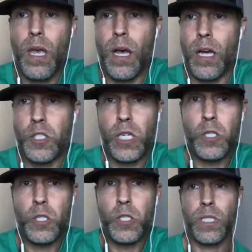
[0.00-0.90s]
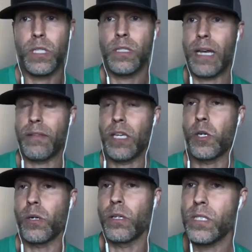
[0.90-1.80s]
Uh, Jean Georges, I think
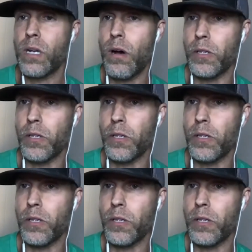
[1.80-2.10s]
you're on this call.